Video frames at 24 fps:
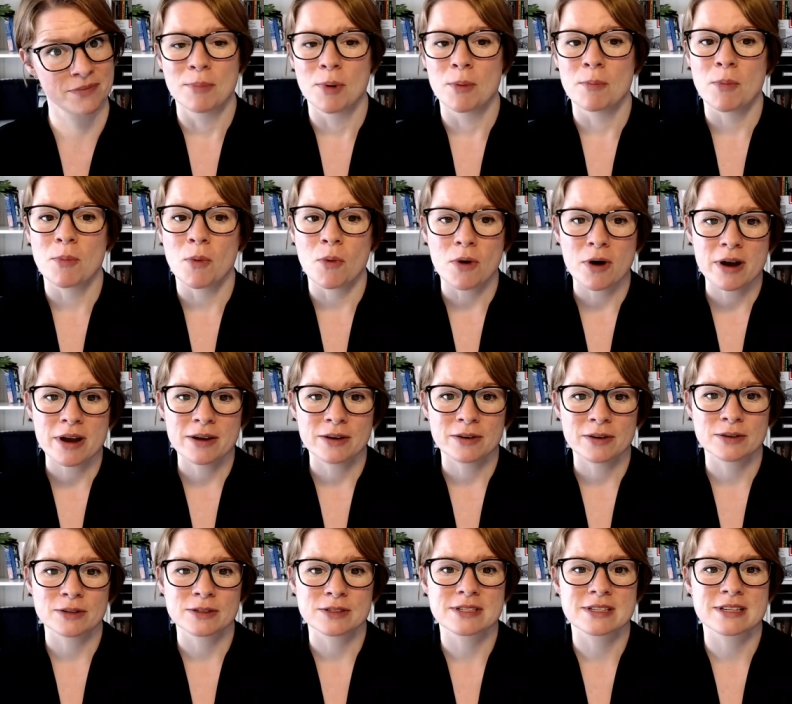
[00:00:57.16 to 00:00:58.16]

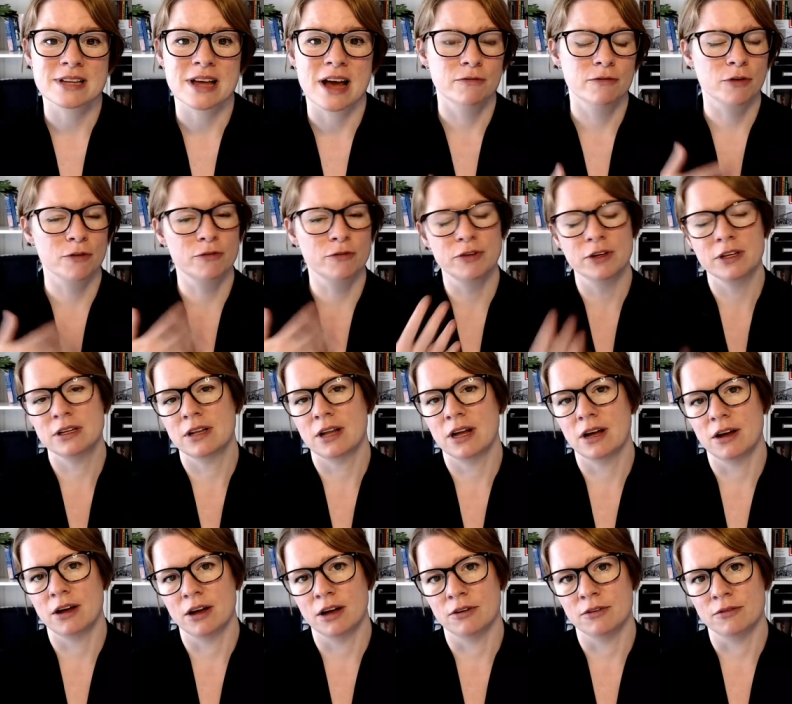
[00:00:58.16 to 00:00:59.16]
Memorials fulfill
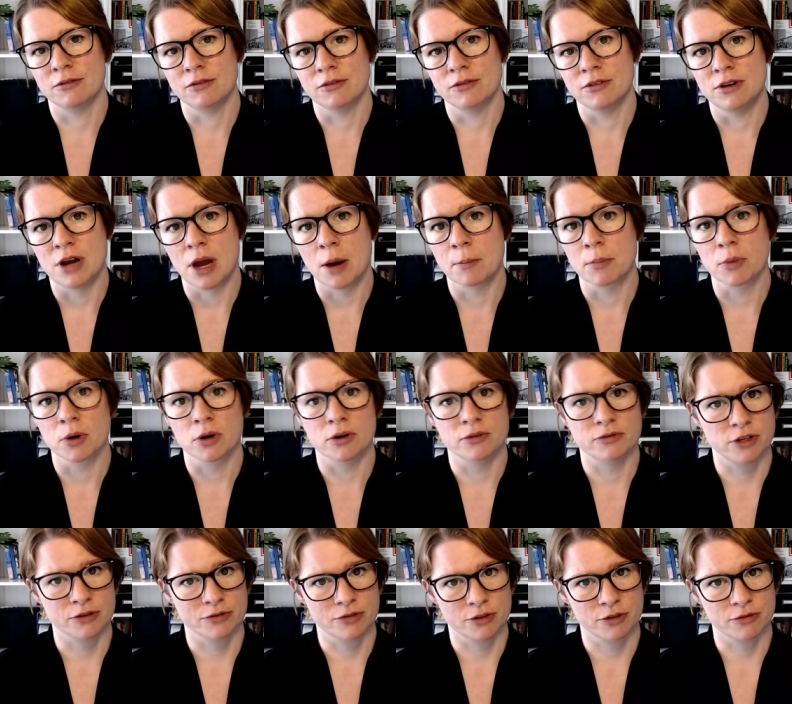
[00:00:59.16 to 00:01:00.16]
a number of
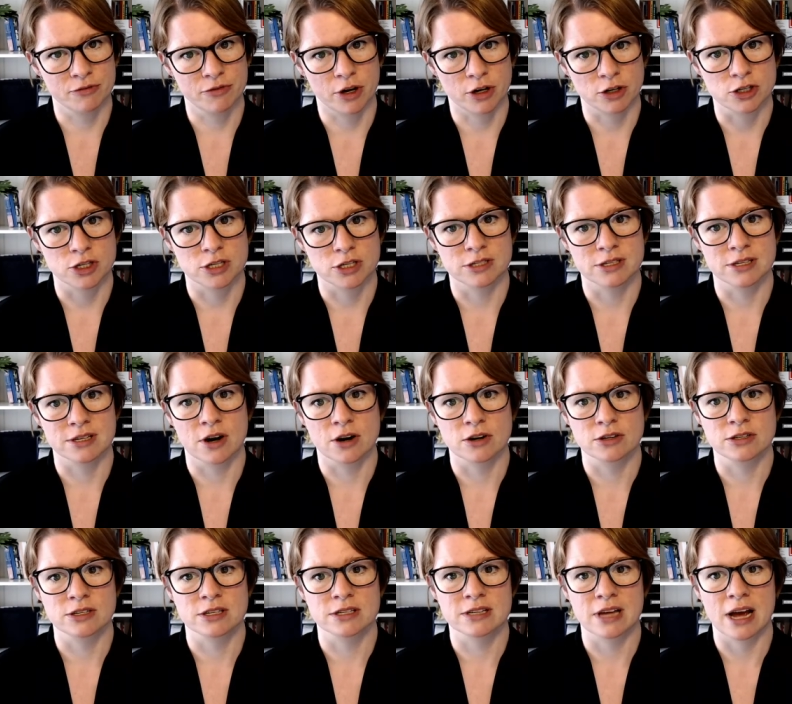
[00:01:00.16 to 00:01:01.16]
different functions in our
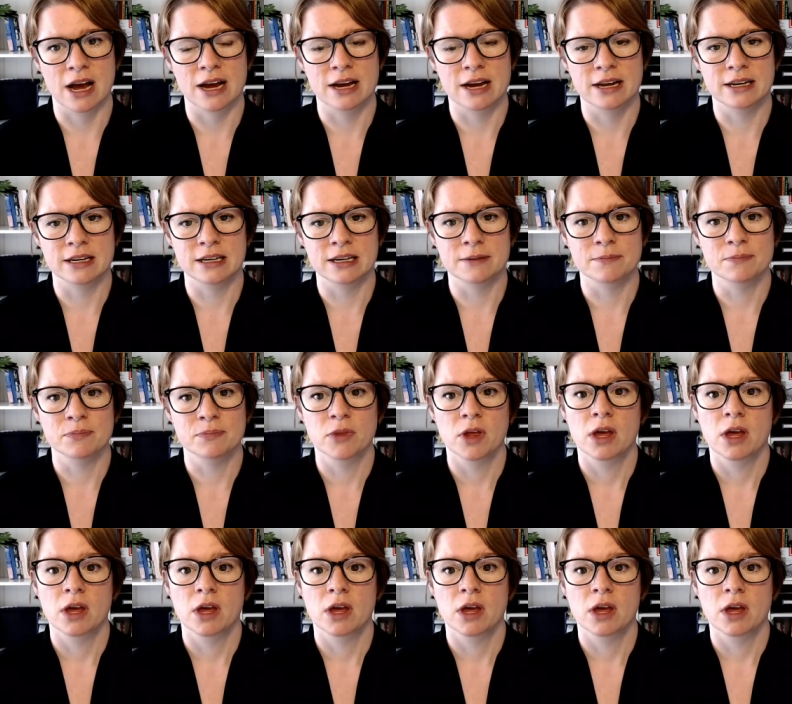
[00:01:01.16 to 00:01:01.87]
society.